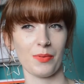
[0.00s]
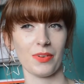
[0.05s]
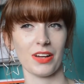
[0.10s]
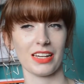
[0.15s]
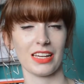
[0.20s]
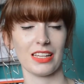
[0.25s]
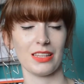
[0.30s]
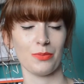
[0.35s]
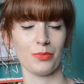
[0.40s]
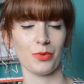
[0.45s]

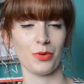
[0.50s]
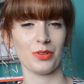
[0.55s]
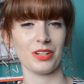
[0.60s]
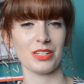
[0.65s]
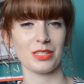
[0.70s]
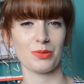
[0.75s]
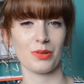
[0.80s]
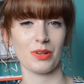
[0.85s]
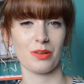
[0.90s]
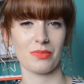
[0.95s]
like in the
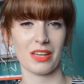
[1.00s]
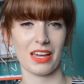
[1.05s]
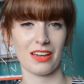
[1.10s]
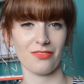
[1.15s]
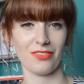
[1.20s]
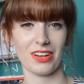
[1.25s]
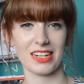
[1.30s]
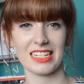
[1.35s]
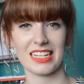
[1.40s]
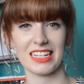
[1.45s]
mornings when I'm
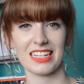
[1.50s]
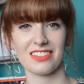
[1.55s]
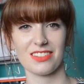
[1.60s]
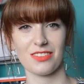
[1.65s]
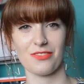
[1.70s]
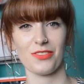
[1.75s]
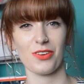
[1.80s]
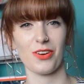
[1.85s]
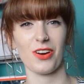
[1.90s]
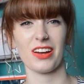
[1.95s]
getting ready
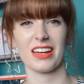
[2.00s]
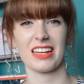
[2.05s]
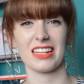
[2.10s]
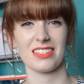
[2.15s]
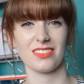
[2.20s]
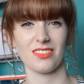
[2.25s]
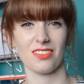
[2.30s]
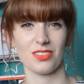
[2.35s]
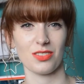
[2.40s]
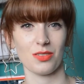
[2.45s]
because I feel like
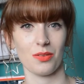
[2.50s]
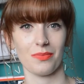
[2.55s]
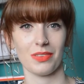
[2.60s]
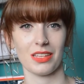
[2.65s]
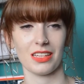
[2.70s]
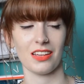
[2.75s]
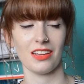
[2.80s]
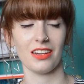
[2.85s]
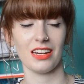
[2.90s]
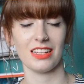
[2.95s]
it's not
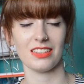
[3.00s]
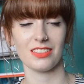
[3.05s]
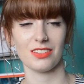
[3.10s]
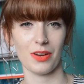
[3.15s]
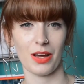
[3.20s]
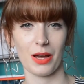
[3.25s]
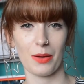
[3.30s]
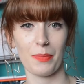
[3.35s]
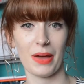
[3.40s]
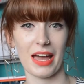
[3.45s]
something you need to
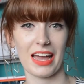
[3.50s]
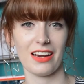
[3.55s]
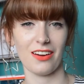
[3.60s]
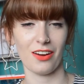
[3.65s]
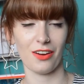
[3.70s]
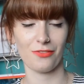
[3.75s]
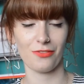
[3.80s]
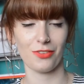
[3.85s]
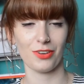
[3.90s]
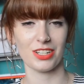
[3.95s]
like pay
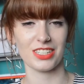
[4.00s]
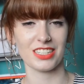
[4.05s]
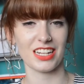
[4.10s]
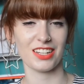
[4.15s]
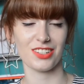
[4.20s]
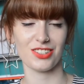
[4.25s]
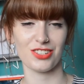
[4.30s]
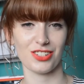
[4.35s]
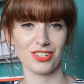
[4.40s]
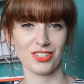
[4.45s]
like full
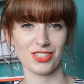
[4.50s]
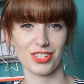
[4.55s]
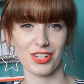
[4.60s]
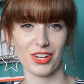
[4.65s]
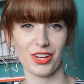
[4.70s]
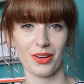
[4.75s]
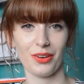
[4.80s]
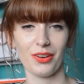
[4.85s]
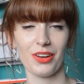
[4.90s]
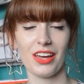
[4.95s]
attention
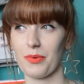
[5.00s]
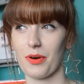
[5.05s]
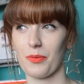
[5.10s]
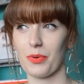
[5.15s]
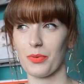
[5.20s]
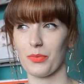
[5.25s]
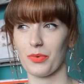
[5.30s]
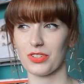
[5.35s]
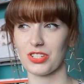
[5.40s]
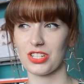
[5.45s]
to. I've
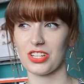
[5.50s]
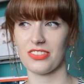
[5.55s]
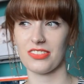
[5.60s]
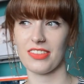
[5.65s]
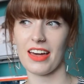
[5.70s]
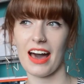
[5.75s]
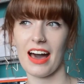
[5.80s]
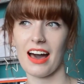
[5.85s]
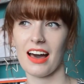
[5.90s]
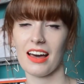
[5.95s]
been watching
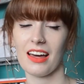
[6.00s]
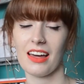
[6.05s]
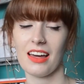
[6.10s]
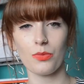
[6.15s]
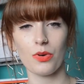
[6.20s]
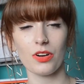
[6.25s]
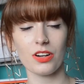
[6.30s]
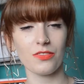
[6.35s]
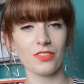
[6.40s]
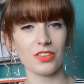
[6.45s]
that.
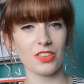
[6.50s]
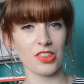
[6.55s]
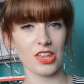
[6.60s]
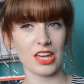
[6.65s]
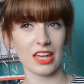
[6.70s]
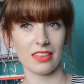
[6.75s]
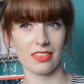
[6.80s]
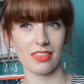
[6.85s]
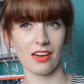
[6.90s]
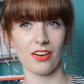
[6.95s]
One other
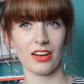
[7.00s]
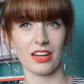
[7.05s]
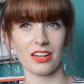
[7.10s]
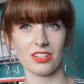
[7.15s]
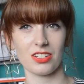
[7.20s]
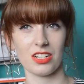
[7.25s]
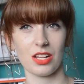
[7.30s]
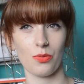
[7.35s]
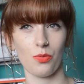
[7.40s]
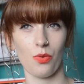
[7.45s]
thing that I
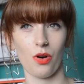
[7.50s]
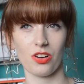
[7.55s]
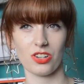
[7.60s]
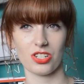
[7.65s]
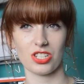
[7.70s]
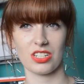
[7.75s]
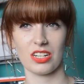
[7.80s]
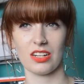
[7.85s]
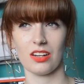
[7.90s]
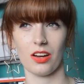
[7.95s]
actually
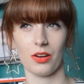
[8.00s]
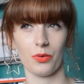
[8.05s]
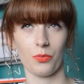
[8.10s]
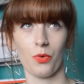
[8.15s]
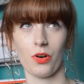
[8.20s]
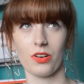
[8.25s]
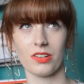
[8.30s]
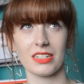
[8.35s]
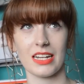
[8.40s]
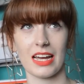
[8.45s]
watched in like
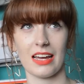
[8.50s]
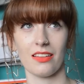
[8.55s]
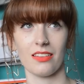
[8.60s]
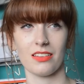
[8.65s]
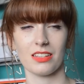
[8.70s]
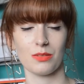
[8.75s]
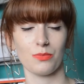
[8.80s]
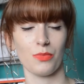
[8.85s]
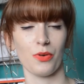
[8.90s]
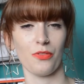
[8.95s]
one day
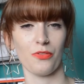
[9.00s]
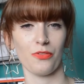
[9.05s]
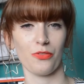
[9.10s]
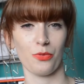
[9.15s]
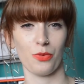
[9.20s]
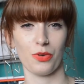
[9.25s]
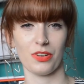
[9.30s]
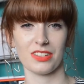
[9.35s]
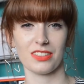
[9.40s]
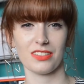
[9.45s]
this
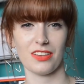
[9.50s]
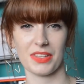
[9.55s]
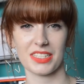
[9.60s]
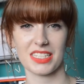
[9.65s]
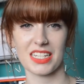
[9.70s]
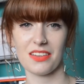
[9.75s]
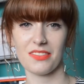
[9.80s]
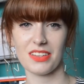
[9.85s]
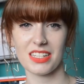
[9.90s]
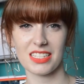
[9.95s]
month was a
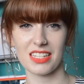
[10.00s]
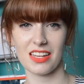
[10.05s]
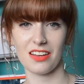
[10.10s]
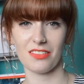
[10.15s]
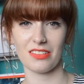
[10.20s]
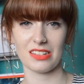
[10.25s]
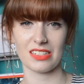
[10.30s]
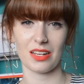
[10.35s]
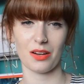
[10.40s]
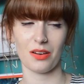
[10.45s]
TV
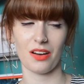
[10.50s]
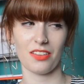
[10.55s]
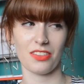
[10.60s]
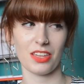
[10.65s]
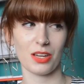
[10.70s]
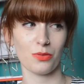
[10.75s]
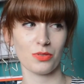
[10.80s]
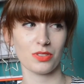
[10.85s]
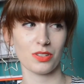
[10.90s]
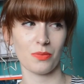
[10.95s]
series that I
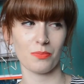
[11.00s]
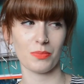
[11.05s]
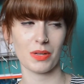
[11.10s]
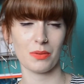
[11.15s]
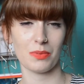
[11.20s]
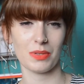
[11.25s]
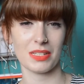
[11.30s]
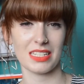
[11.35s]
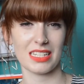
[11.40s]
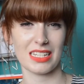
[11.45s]
think was on
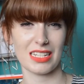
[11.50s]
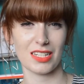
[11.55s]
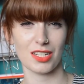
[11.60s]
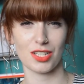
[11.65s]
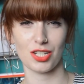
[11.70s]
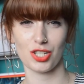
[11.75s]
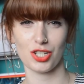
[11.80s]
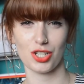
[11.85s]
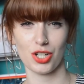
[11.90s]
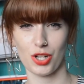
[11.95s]

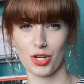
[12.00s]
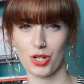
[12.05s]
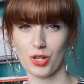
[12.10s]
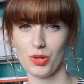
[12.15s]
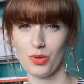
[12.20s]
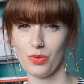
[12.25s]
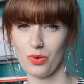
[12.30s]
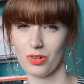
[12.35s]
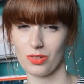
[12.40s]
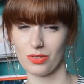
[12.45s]
BBC
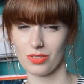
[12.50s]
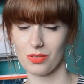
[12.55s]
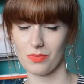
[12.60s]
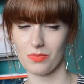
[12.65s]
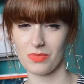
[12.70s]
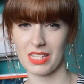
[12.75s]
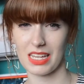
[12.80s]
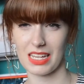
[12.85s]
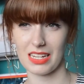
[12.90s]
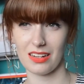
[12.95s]
Two or
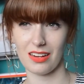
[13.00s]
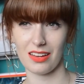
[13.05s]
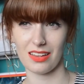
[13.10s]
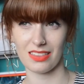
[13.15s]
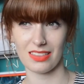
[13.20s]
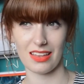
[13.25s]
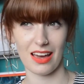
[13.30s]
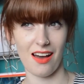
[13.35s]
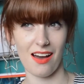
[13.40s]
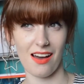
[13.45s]
something
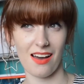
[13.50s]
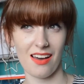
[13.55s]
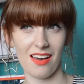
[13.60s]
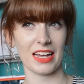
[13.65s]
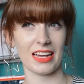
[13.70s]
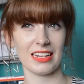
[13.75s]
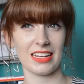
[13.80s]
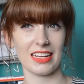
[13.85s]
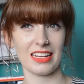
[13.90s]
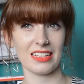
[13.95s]
like that,
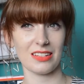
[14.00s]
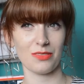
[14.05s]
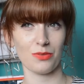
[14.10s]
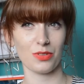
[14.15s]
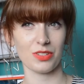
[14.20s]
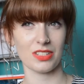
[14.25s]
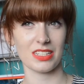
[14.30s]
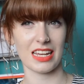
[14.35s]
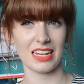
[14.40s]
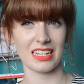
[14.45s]
and it
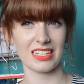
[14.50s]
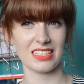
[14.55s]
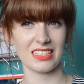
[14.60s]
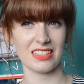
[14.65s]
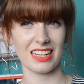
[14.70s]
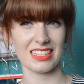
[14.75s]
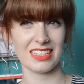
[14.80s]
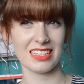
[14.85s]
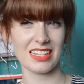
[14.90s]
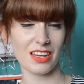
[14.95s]
was a
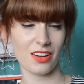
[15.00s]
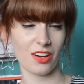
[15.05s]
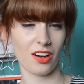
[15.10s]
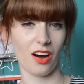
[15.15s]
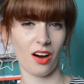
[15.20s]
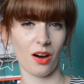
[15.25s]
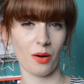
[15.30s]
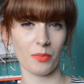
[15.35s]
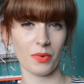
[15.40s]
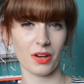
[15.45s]

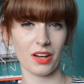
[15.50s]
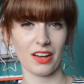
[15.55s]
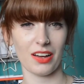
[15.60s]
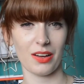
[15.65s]
sitcom